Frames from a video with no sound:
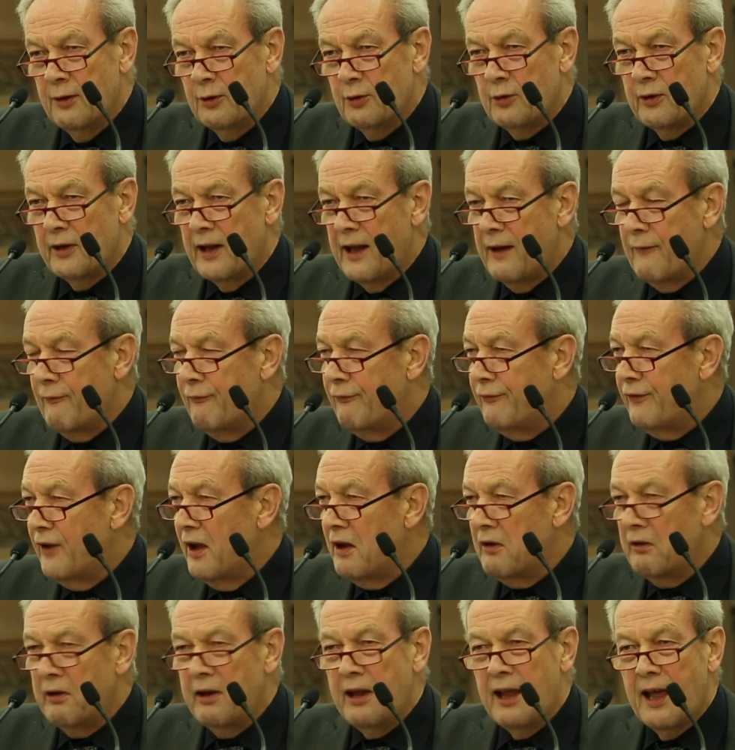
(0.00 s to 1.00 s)
to that
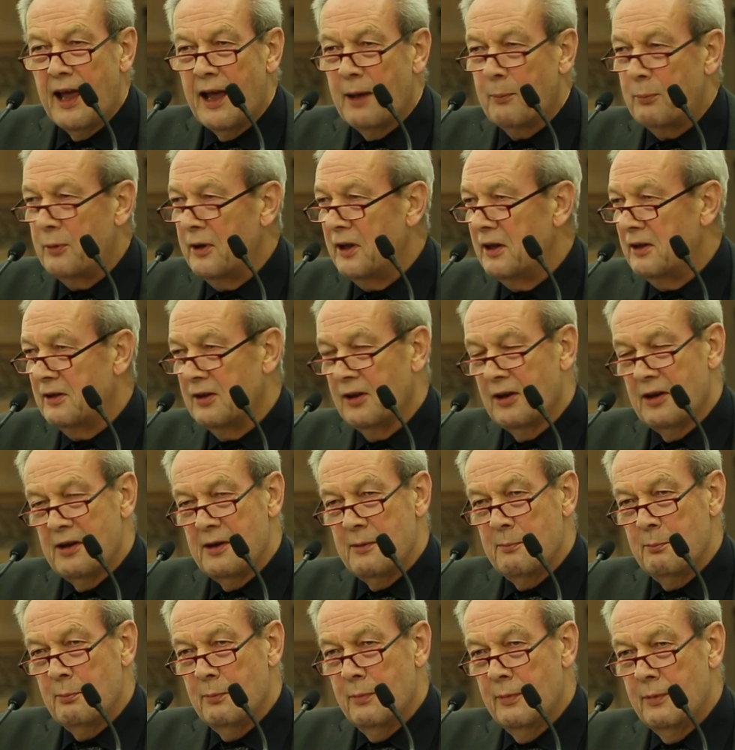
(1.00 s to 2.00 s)
very happy
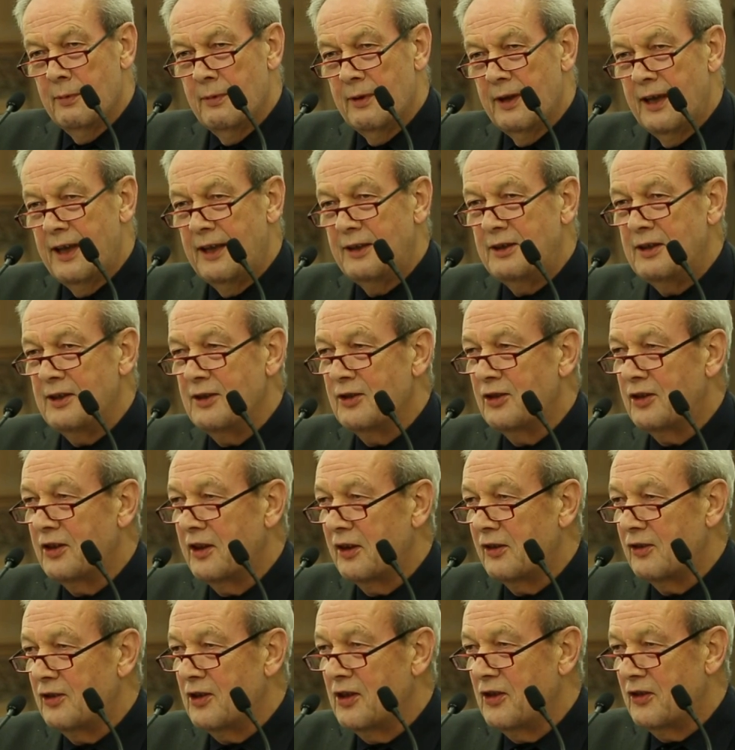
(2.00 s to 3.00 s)
time,
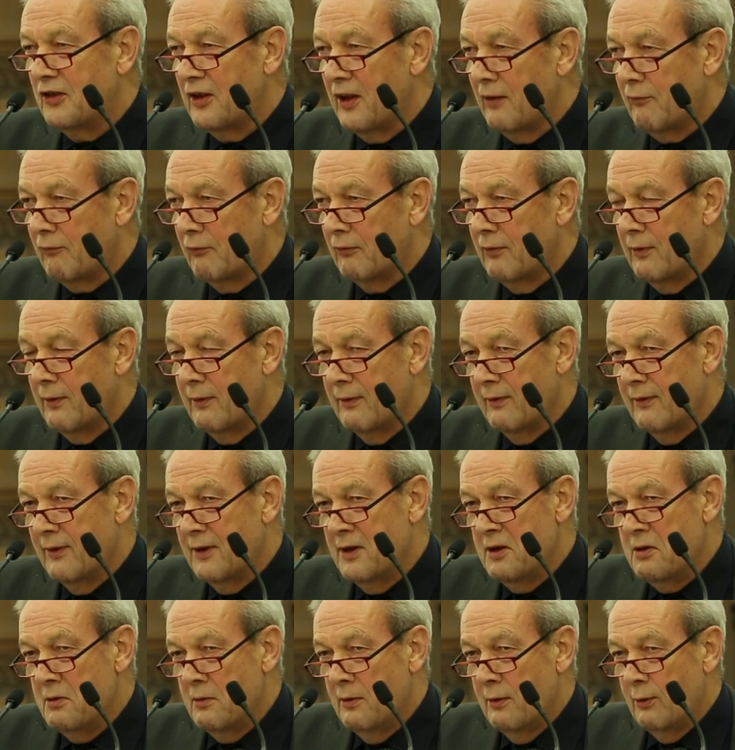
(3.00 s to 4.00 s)
1867,
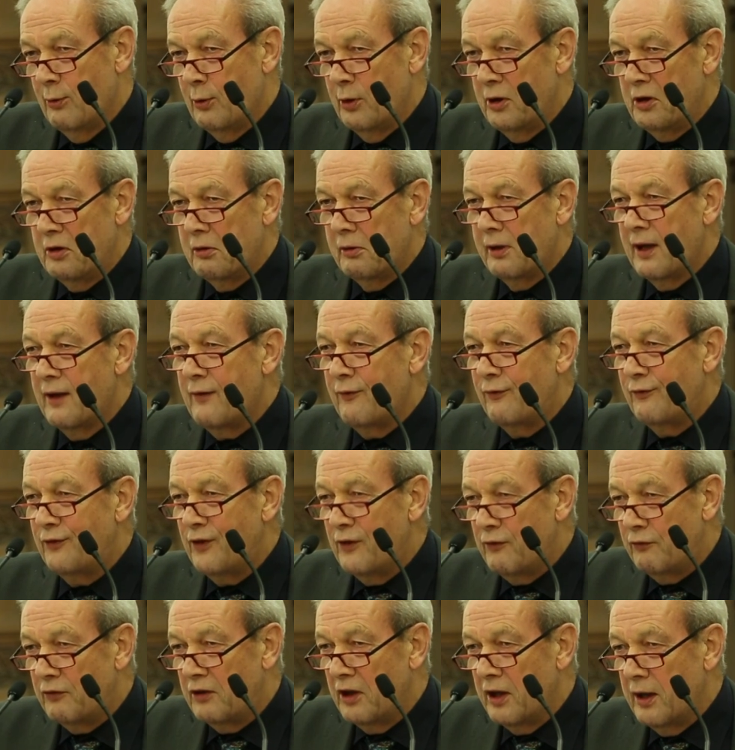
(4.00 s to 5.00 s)
when you get
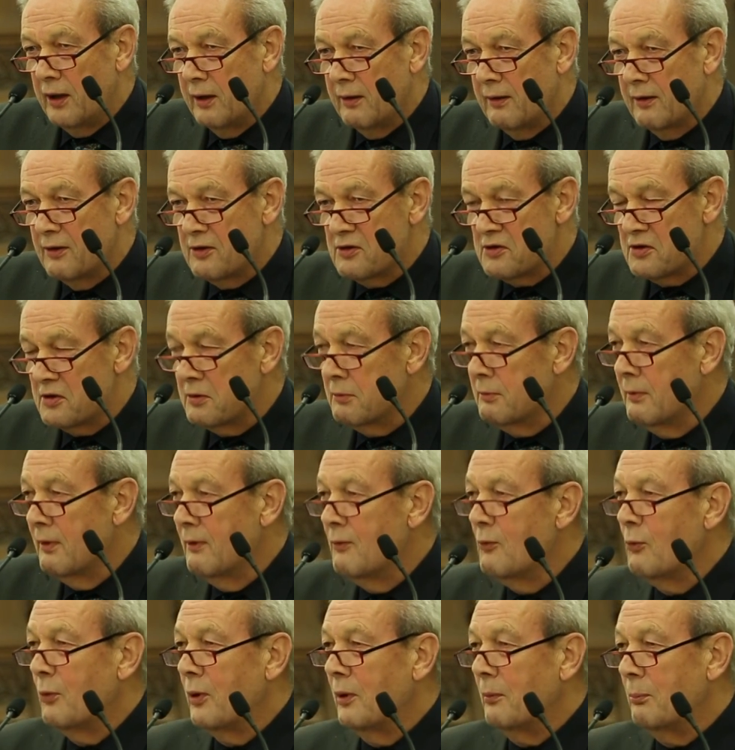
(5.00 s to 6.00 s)
50 years
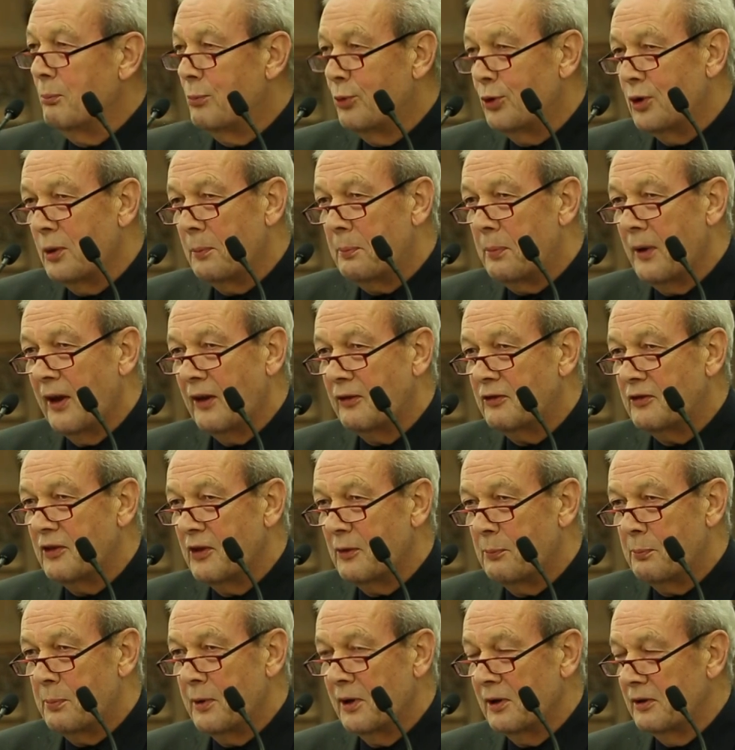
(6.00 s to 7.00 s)
when Budapest
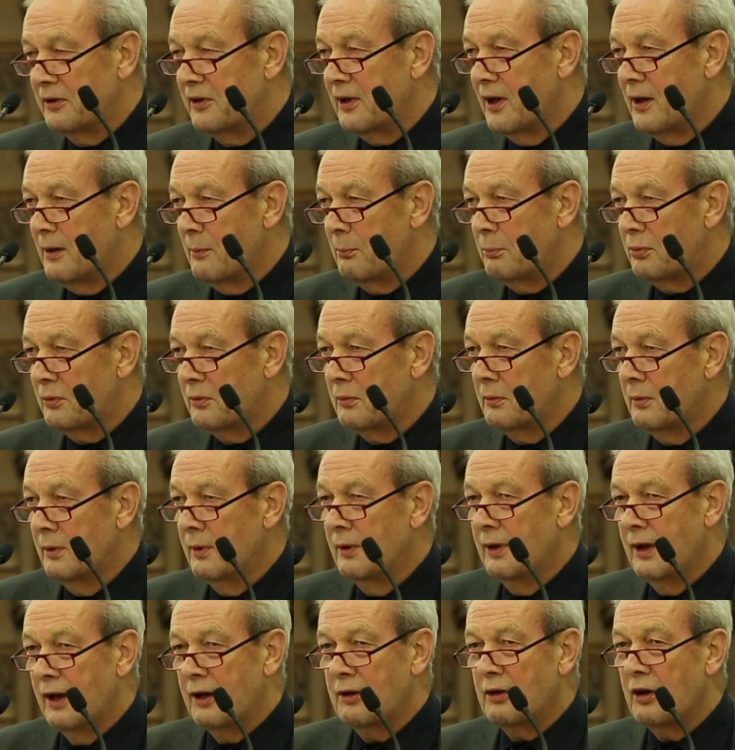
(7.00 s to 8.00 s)
is built up
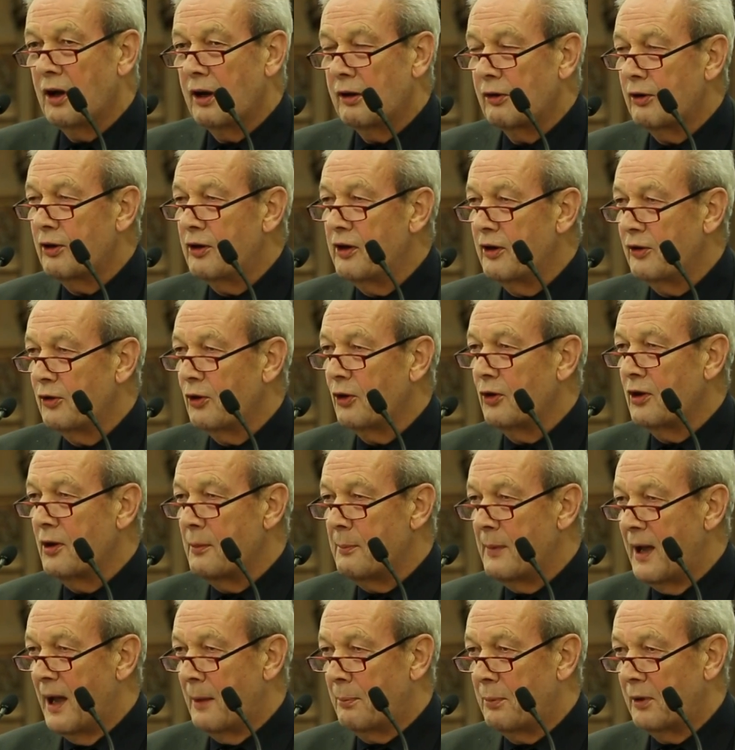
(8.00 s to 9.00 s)
and Hungary is on the
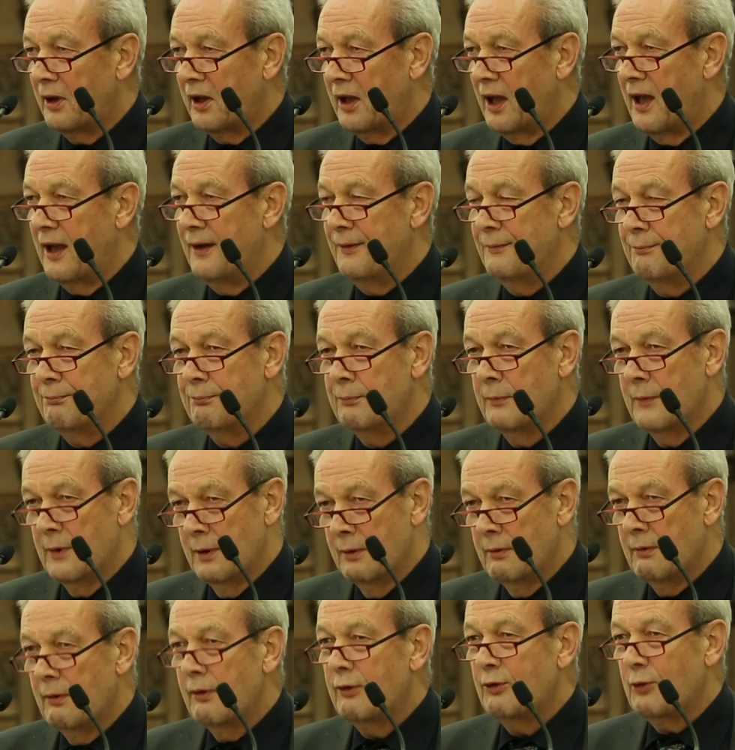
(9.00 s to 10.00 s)
map again.
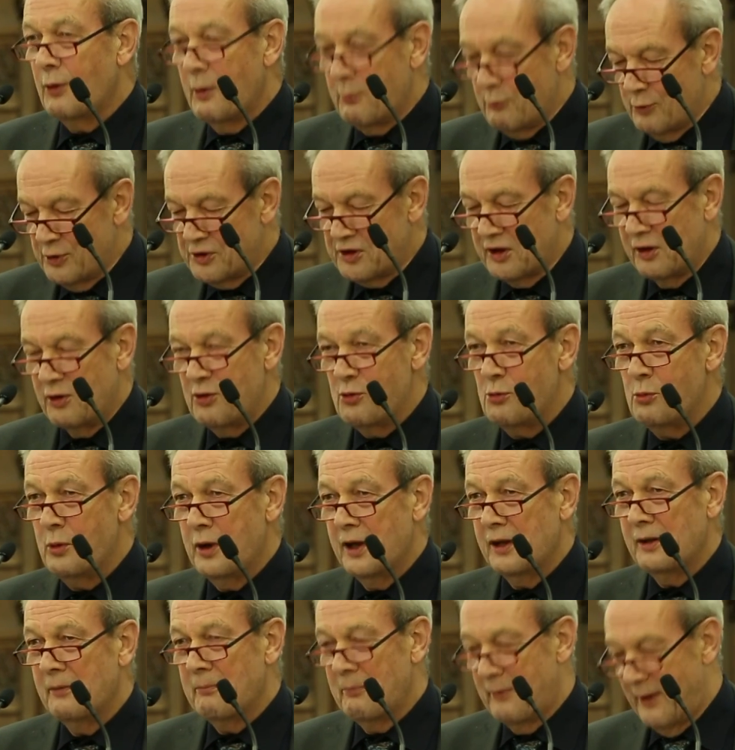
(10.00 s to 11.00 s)
So I'm wishing you
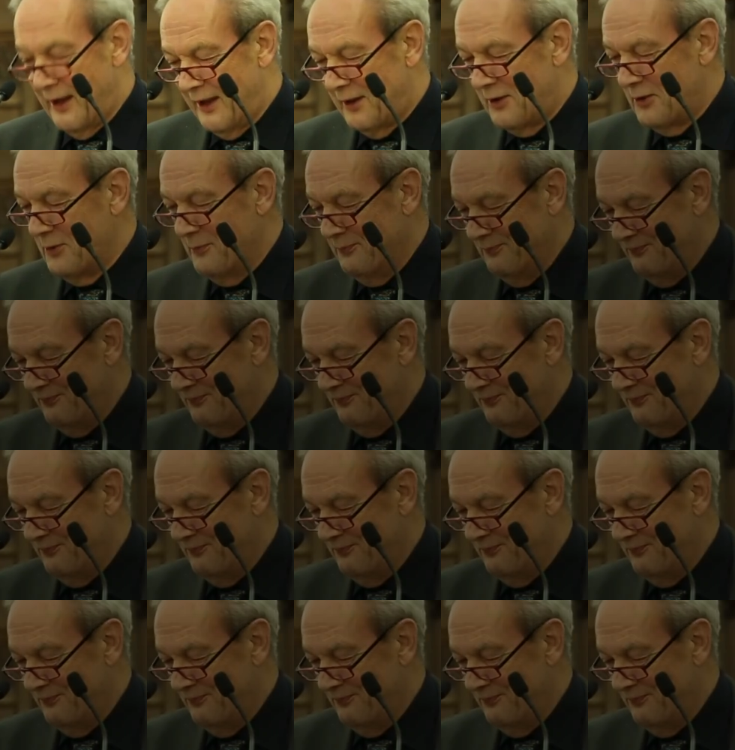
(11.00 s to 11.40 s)
well. Thank you.